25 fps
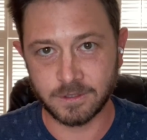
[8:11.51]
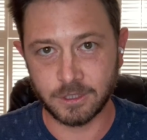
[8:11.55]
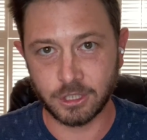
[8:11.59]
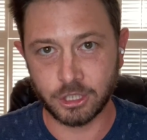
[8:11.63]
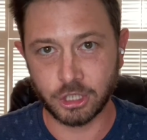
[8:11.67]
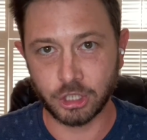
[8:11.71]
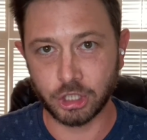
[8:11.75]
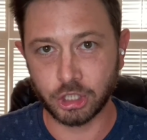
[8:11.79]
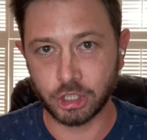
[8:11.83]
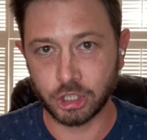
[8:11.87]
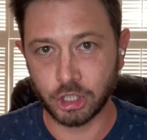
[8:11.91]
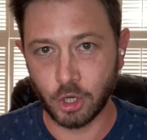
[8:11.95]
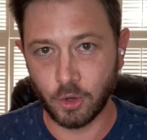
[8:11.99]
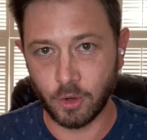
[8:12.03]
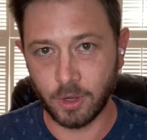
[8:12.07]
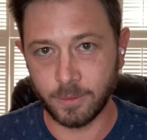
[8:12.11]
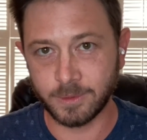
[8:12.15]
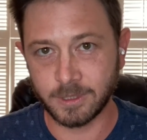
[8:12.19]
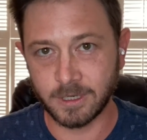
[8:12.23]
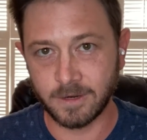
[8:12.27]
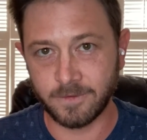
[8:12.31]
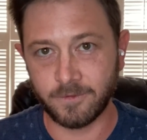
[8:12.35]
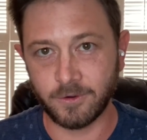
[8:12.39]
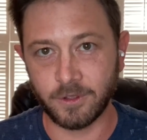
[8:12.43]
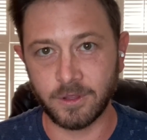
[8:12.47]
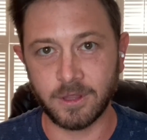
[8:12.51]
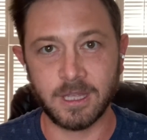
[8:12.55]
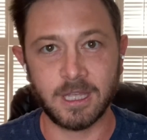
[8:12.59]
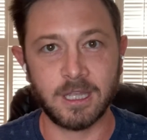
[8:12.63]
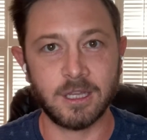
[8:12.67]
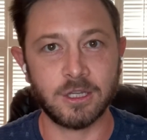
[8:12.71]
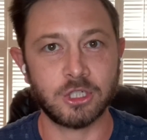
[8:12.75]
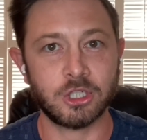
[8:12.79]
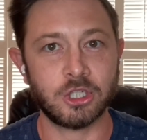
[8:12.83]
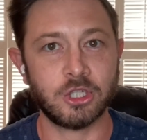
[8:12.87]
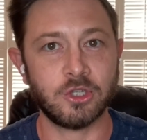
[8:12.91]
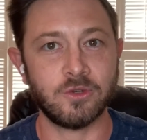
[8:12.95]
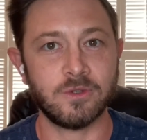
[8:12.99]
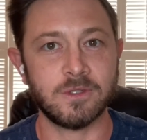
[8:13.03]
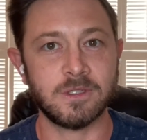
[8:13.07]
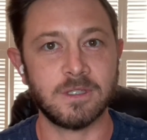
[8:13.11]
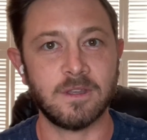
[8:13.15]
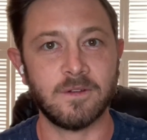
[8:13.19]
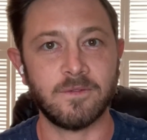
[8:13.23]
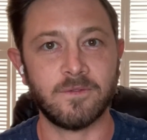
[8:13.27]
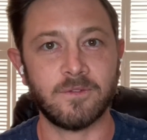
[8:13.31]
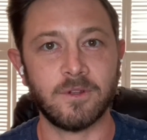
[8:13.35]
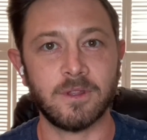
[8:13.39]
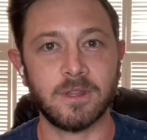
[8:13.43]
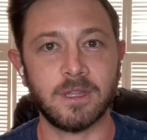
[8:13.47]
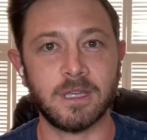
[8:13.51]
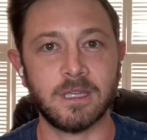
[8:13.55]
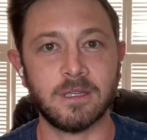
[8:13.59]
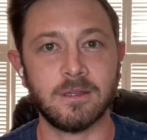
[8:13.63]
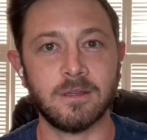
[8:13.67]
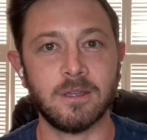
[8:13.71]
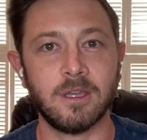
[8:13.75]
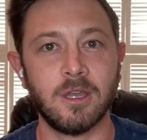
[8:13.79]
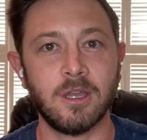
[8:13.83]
to show up differently and choose differently.